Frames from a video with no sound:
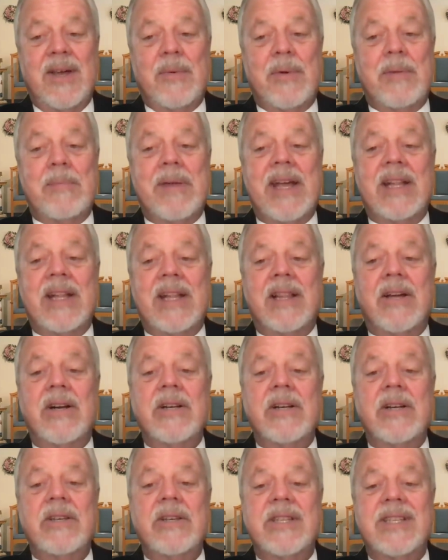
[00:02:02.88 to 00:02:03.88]
We may
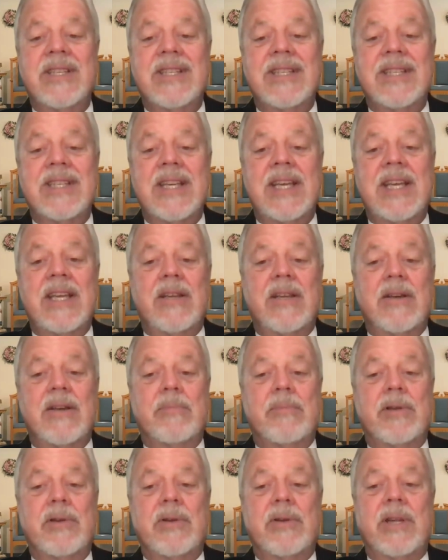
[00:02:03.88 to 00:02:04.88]
learn to see your
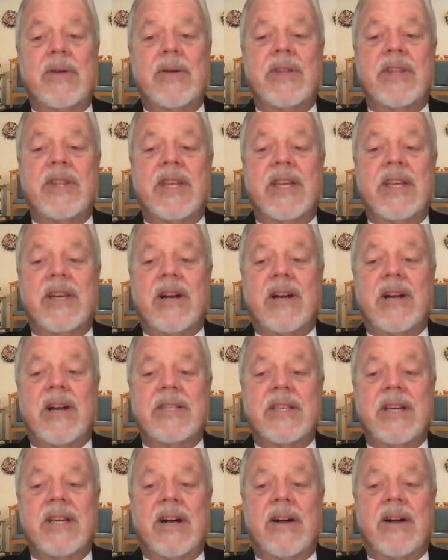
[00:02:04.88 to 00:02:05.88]
beauty within
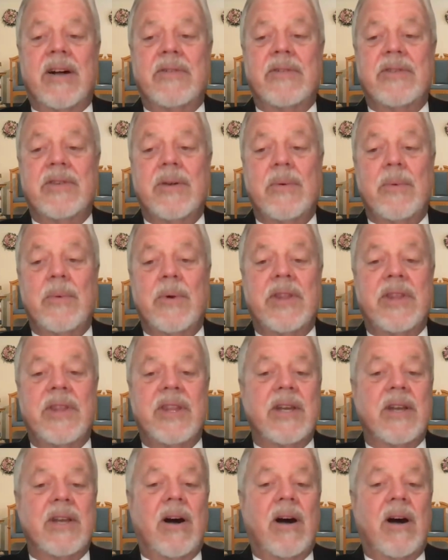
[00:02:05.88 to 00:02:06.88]
ourselves,
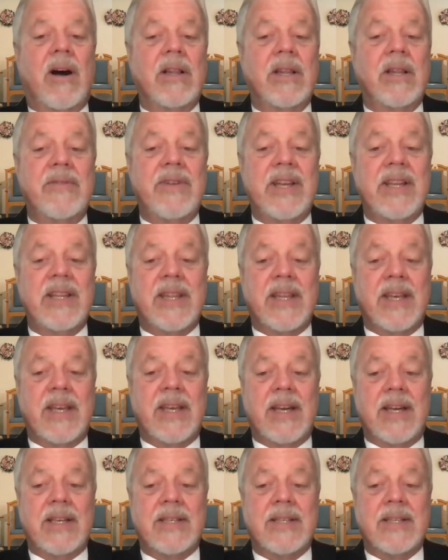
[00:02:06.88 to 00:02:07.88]
within all living
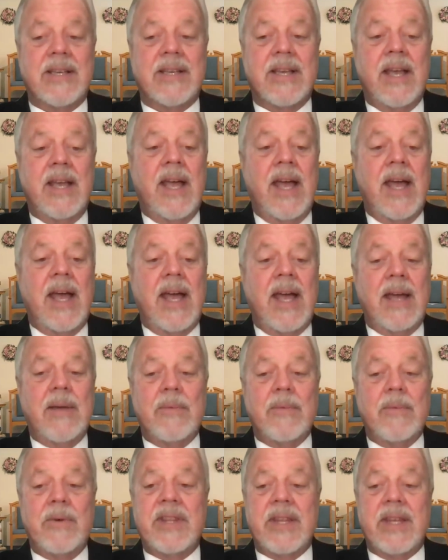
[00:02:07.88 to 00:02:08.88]
things,
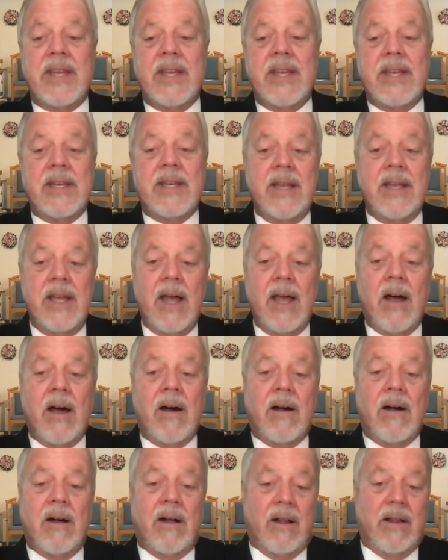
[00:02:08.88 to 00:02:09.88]
and within
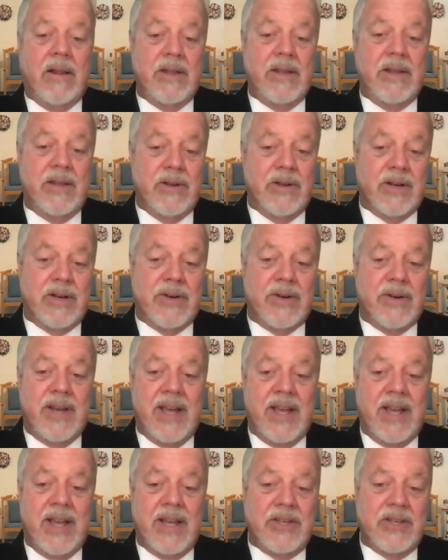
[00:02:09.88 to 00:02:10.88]
all your
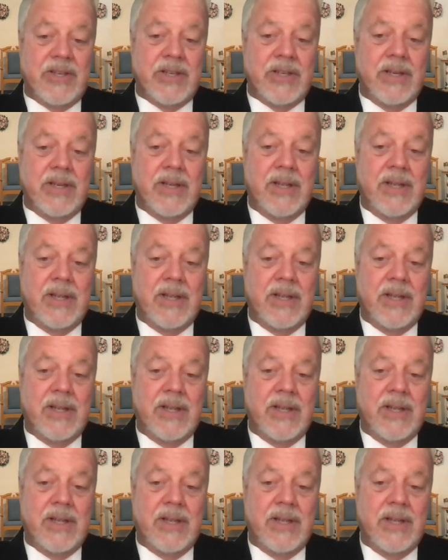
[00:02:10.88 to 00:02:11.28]
creation.